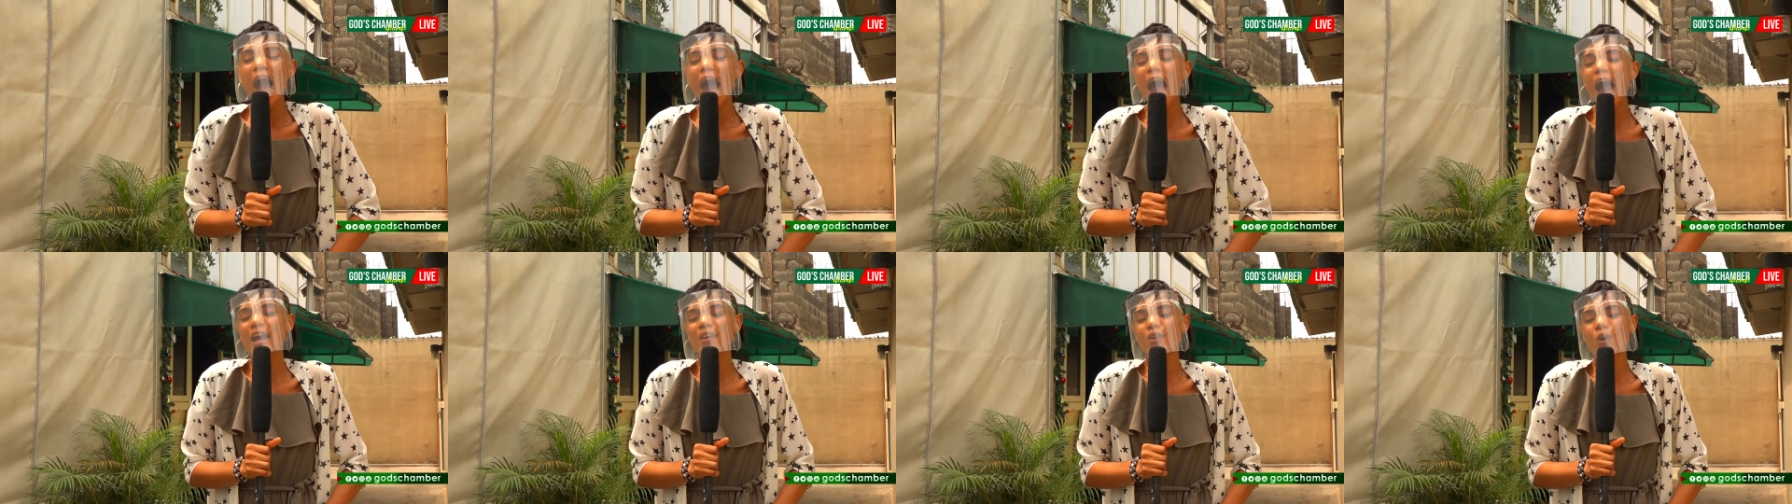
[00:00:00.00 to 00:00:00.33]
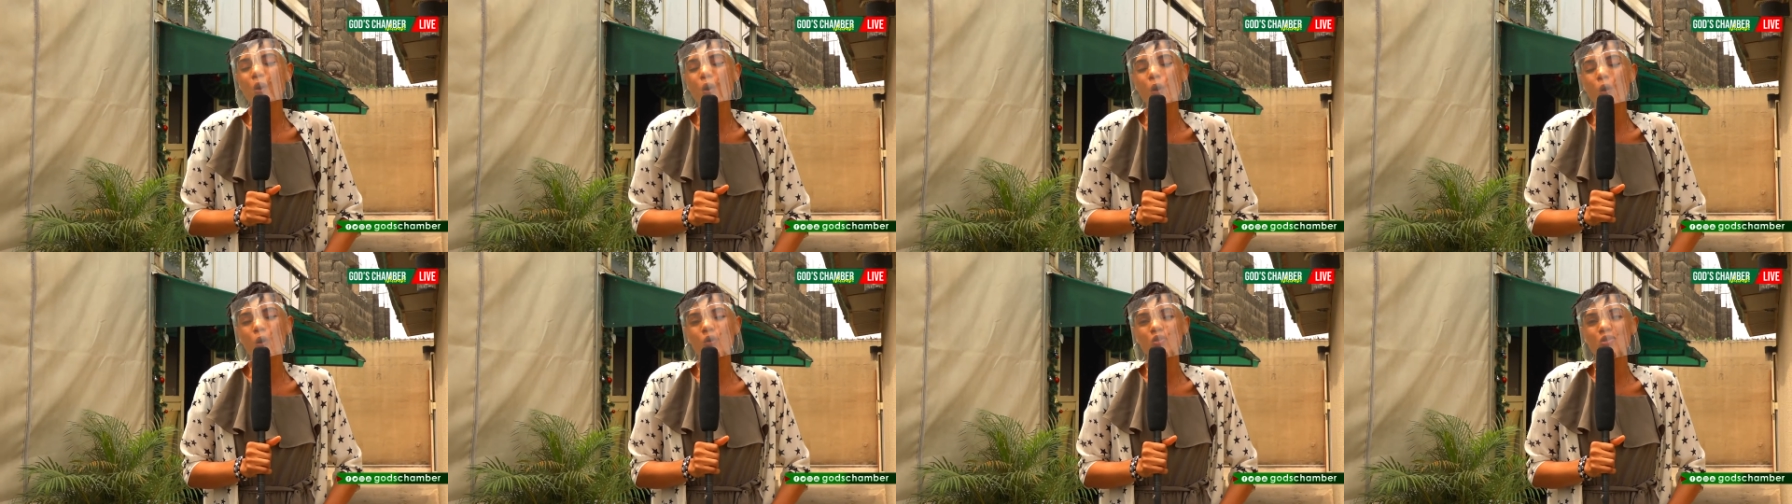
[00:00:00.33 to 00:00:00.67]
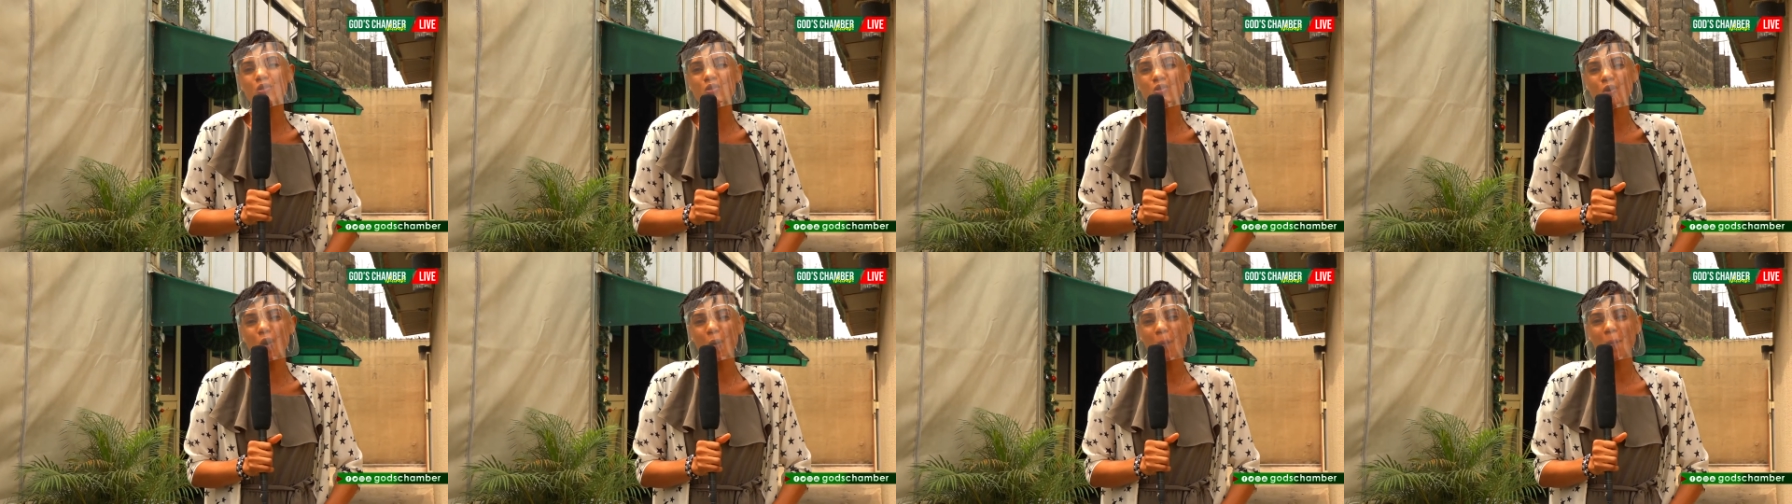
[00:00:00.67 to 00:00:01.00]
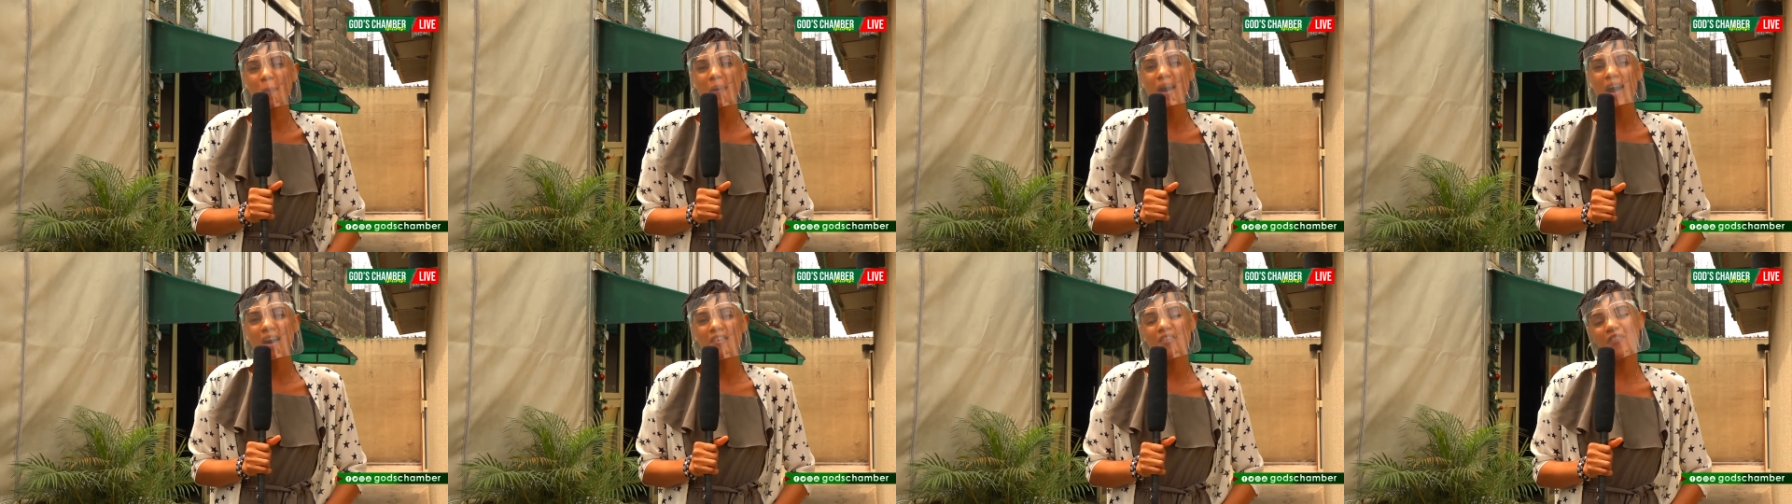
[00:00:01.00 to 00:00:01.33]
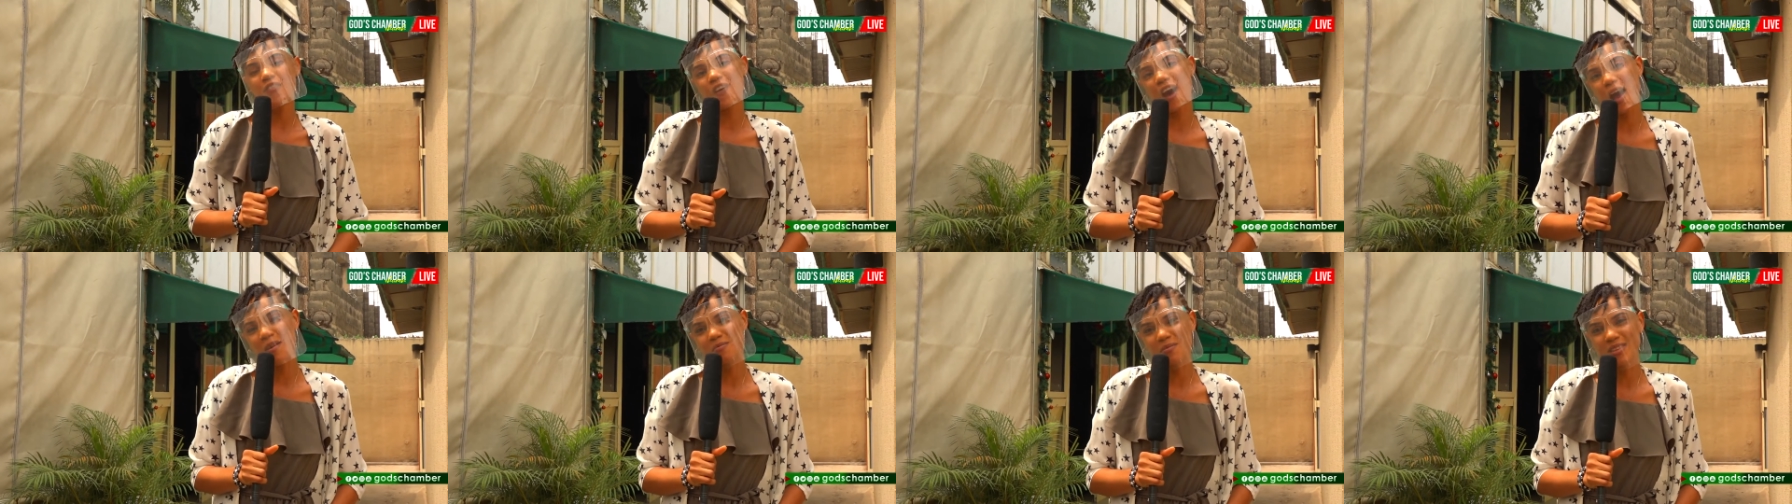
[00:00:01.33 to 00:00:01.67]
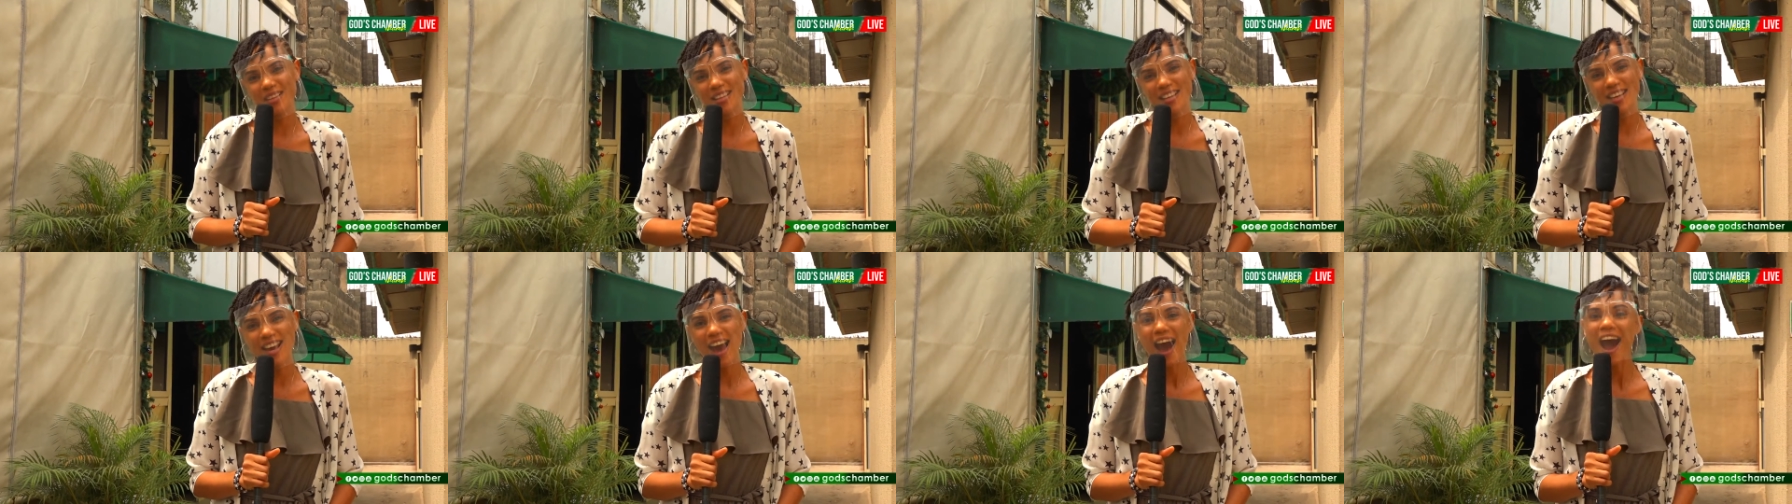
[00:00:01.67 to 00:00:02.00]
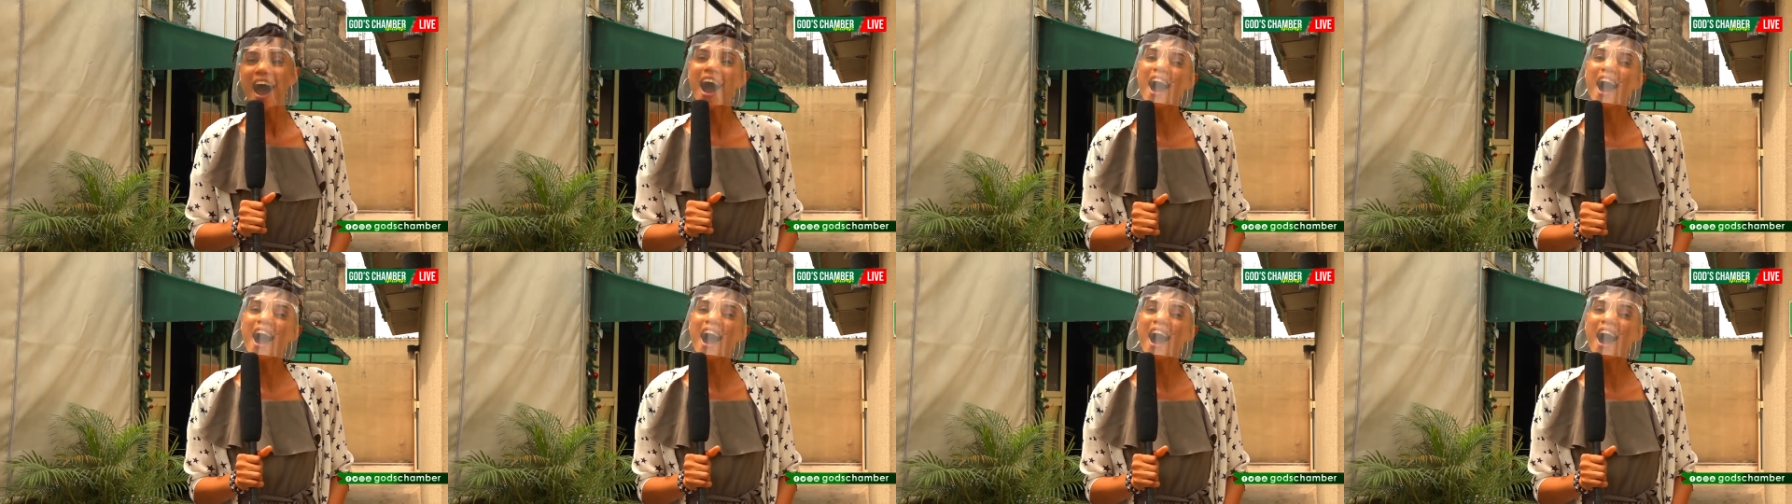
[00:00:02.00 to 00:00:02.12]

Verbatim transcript: and awesome family